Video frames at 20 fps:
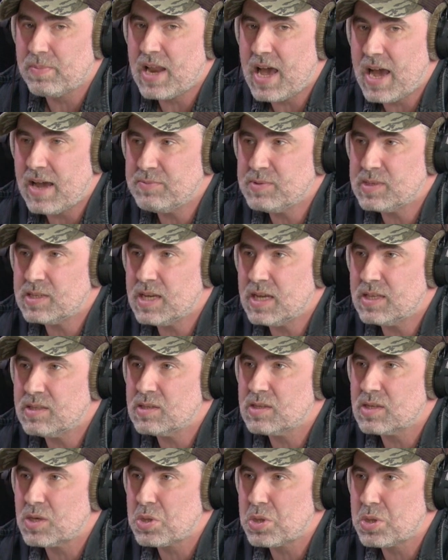live
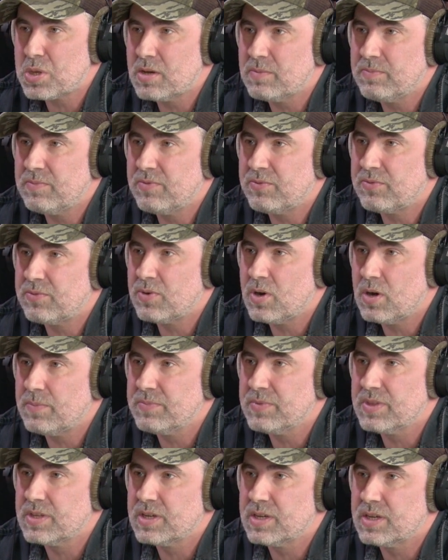censorship
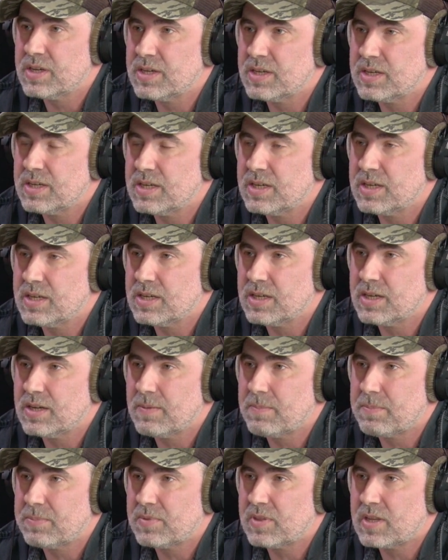from
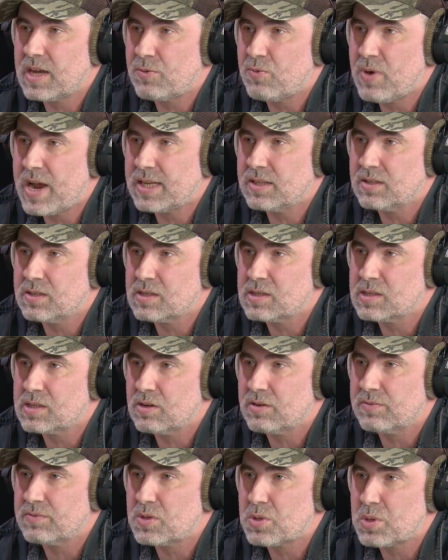the directors of the